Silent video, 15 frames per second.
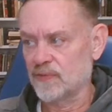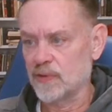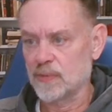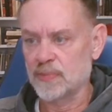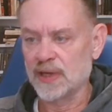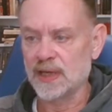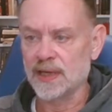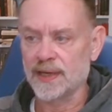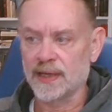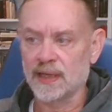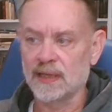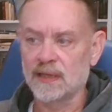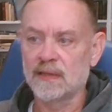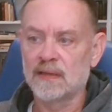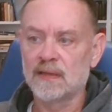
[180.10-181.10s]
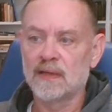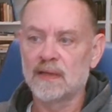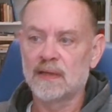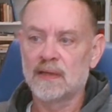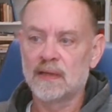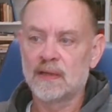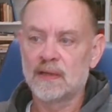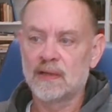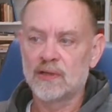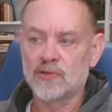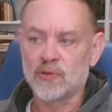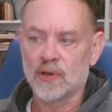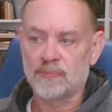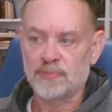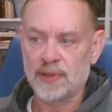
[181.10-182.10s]
from the beginning
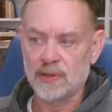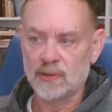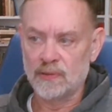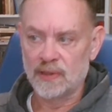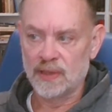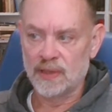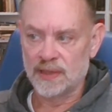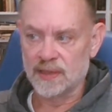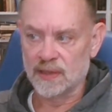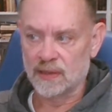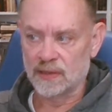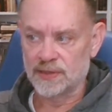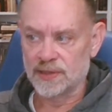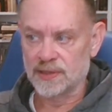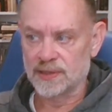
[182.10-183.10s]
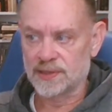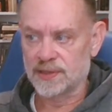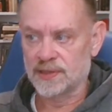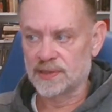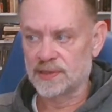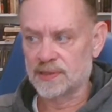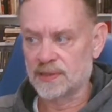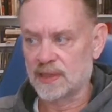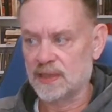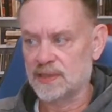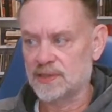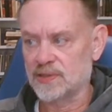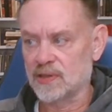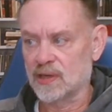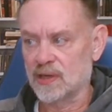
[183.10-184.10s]
to oppugn the indulgences, he
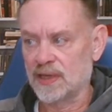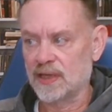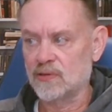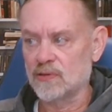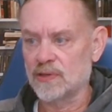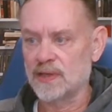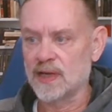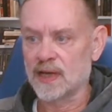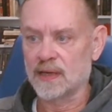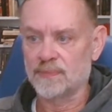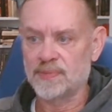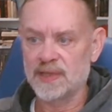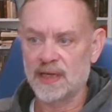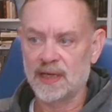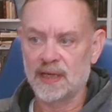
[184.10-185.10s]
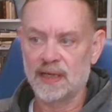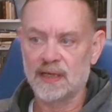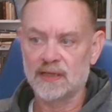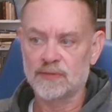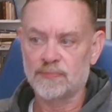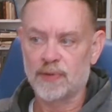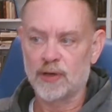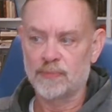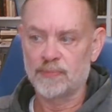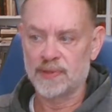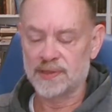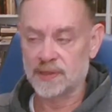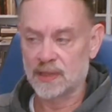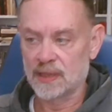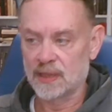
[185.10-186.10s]
saw he could not obtain his
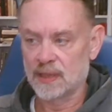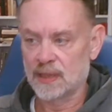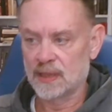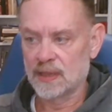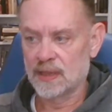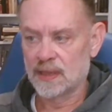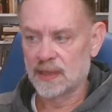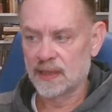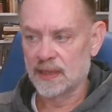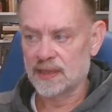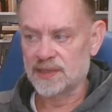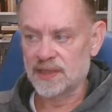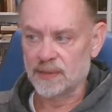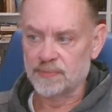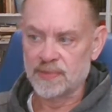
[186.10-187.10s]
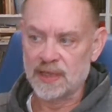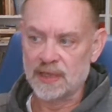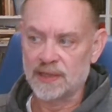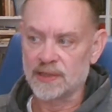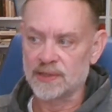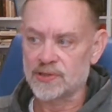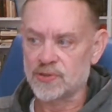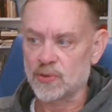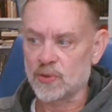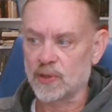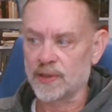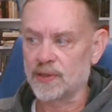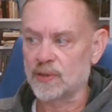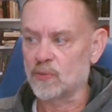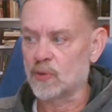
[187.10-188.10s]
purpose except he
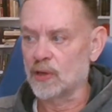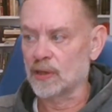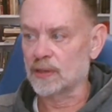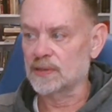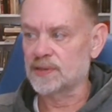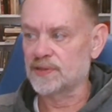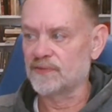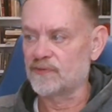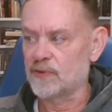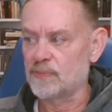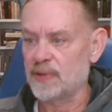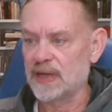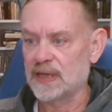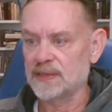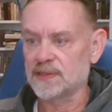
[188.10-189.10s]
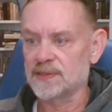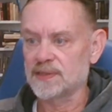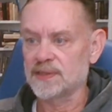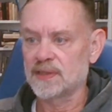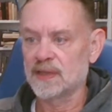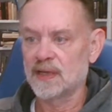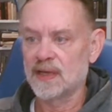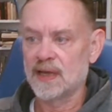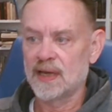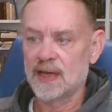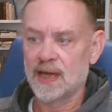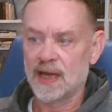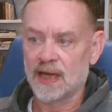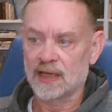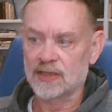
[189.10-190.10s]
destroyed the works of repentance,
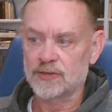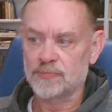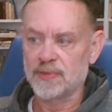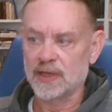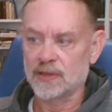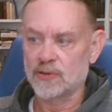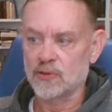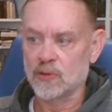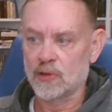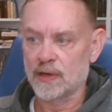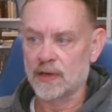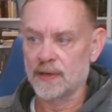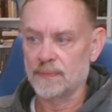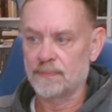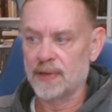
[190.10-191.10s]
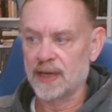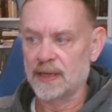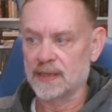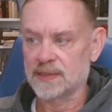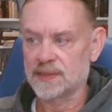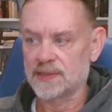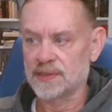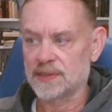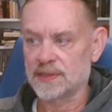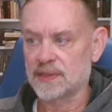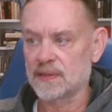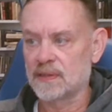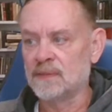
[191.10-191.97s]
expiatory penances,